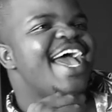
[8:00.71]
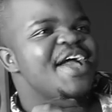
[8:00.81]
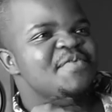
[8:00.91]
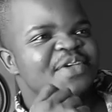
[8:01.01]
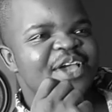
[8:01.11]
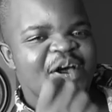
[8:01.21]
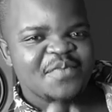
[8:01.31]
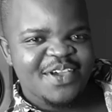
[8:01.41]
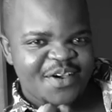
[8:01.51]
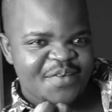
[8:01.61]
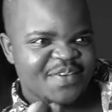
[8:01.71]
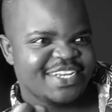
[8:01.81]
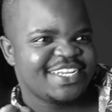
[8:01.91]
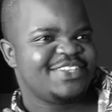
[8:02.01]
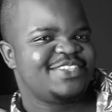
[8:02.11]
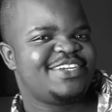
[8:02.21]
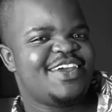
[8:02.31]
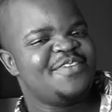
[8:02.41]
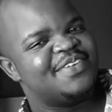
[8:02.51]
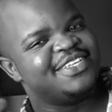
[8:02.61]
and become wow, a commercial wow,
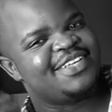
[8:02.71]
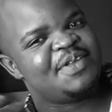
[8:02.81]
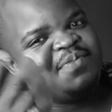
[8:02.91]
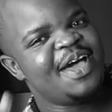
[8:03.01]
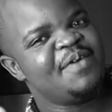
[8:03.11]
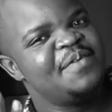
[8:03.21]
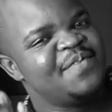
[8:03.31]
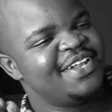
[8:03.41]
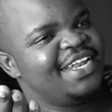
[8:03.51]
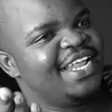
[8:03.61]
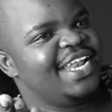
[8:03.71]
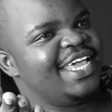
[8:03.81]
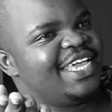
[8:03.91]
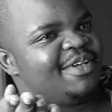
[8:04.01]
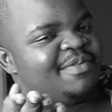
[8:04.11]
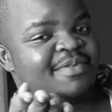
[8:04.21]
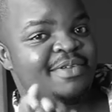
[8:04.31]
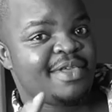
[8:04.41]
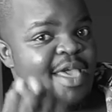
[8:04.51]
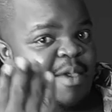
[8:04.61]
destroying wow, wow, wow, become a millionaire like you.
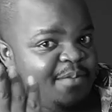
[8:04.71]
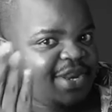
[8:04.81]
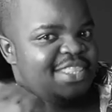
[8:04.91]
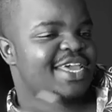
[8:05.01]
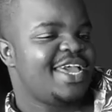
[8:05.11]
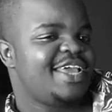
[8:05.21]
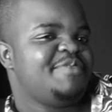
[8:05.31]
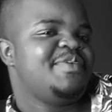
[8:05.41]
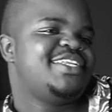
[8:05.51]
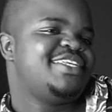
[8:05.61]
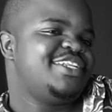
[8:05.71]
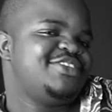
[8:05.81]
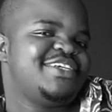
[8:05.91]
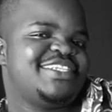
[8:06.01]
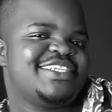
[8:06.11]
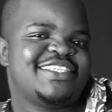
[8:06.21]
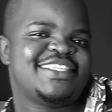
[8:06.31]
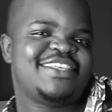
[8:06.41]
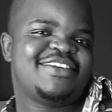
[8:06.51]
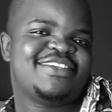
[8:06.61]
But I think I can bet you let say
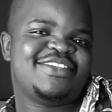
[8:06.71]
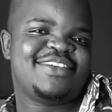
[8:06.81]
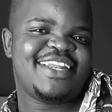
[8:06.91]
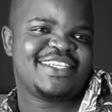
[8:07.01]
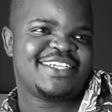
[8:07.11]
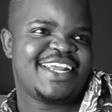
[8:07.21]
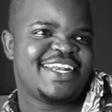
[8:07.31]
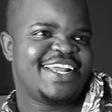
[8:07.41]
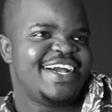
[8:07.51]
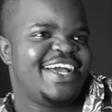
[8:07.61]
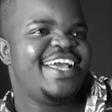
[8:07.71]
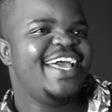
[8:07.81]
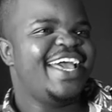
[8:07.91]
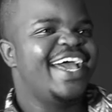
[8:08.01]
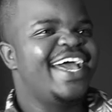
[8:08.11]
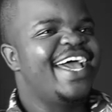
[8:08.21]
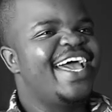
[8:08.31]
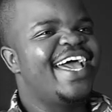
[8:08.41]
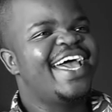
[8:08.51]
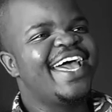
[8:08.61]
60,000. Yeah, you probably can.
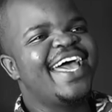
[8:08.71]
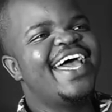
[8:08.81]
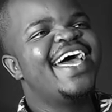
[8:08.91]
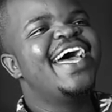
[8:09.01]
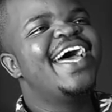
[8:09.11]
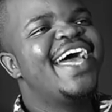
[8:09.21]
yeah,